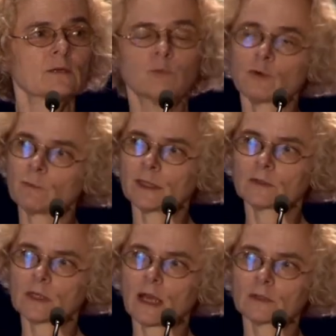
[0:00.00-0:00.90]

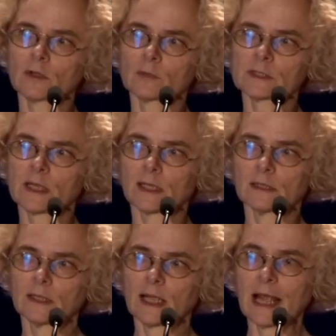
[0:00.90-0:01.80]
improvement on outcomes,
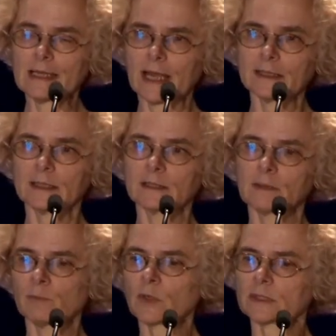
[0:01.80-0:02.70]
highlighting the
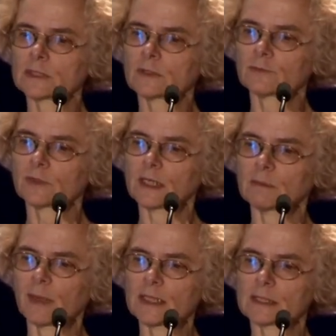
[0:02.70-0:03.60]
importance of
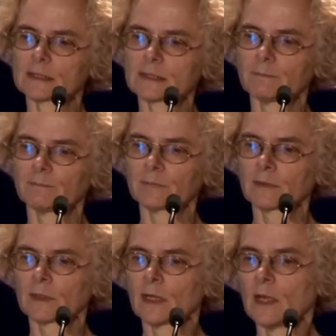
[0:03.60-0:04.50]
treating patients.
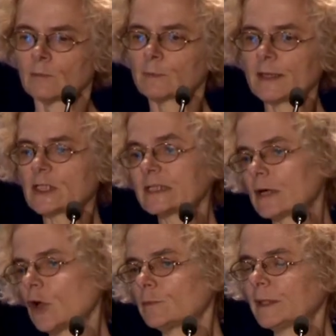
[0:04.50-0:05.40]
But patients
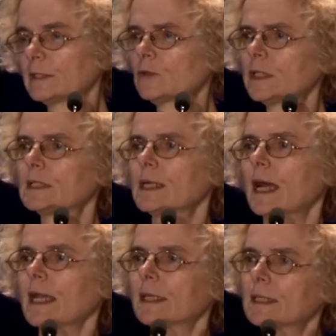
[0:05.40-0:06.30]
are not being treated,
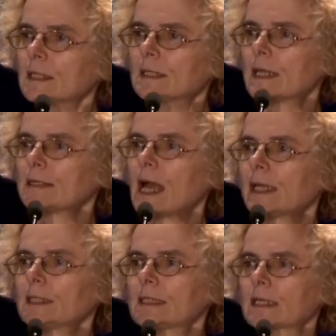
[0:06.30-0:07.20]
and I think
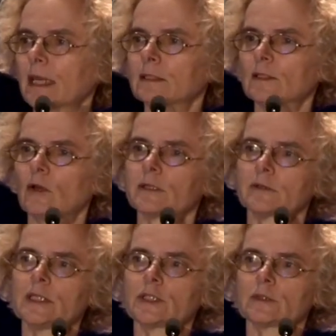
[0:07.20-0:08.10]
that is, again, the other
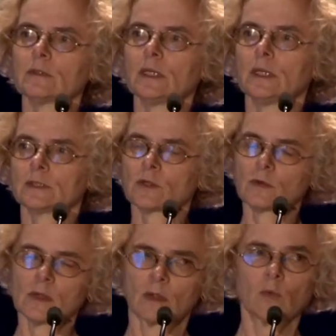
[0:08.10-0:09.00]
issue.
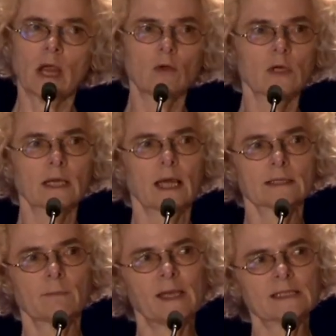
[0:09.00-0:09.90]
So we are looking
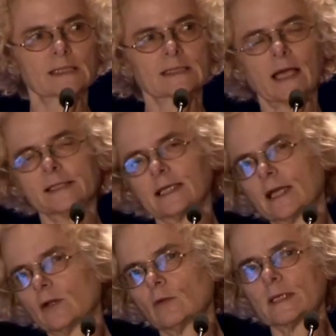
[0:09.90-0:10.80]
at the basic science,
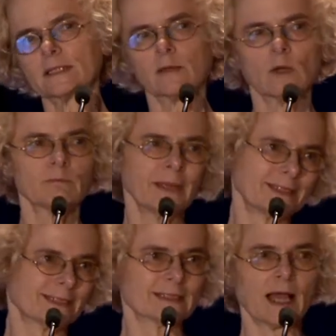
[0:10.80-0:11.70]
and I always say, well,
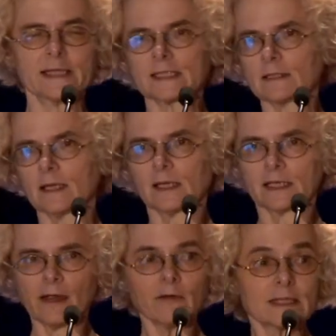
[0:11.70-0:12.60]
basic science,
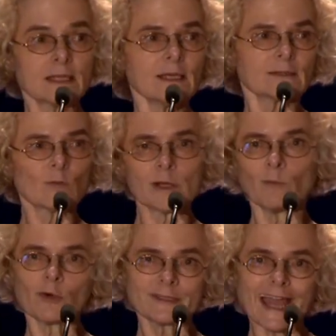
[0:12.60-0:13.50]
here it is. What
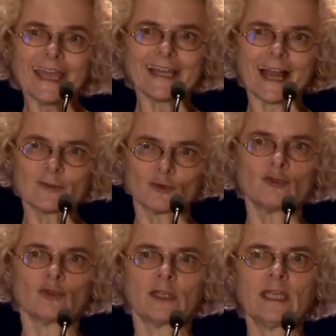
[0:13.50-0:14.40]
more data do
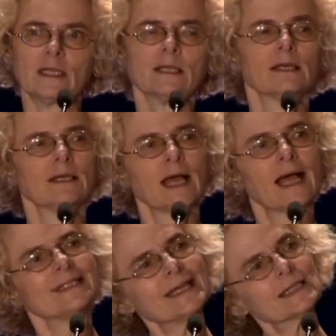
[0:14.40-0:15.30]
you need?
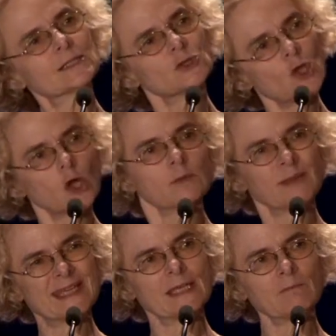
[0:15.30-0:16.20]
And yet it's not
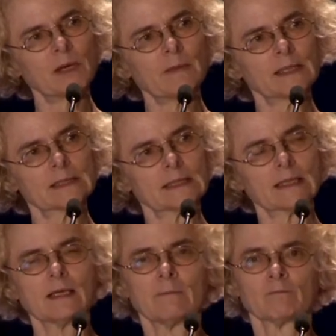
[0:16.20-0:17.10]
being
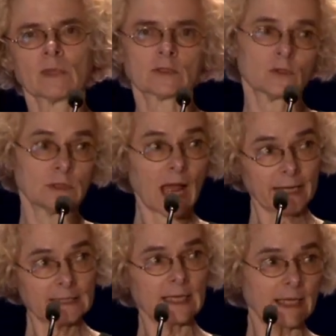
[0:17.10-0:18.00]
implemented. And so that
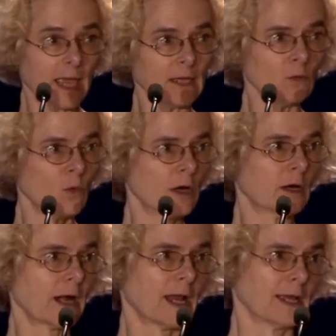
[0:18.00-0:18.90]
is, again,
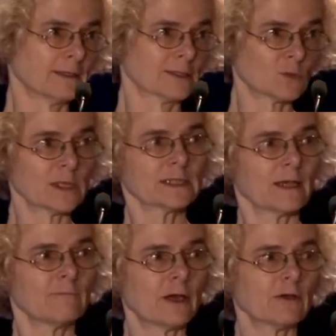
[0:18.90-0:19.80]
where that's why I say
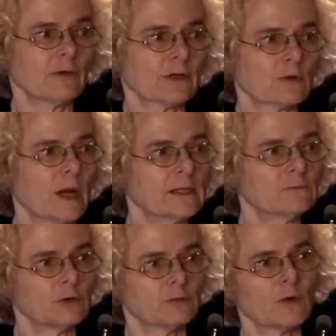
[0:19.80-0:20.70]
I'm very, very
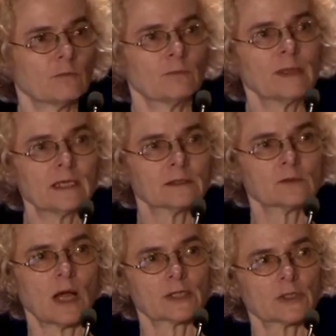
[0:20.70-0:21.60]
grateful from Bill
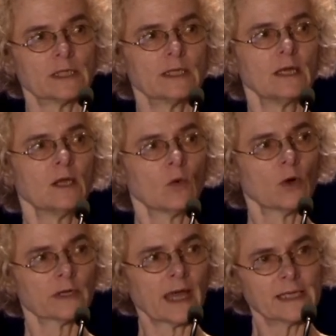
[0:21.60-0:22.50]
to actually,
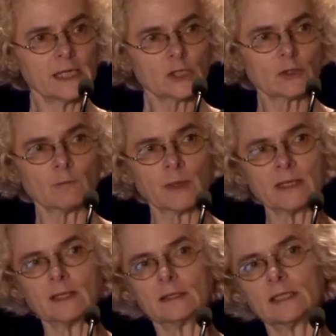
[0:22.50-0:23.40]
where the issue of
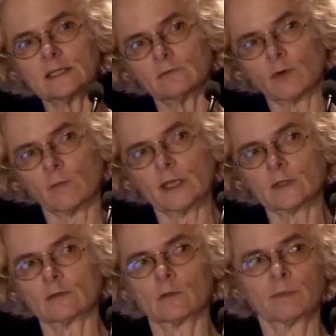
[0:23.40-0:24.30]
bringing this
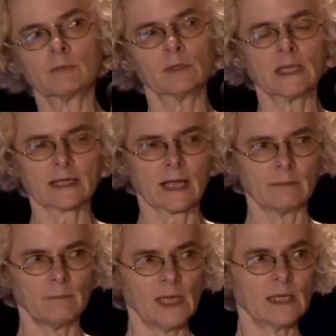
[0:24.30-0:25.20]
information to people that
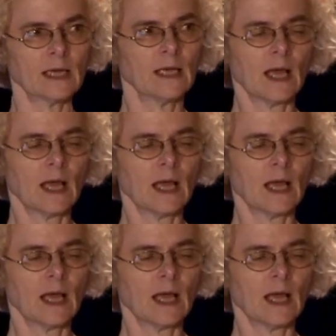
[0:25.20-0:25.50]
can make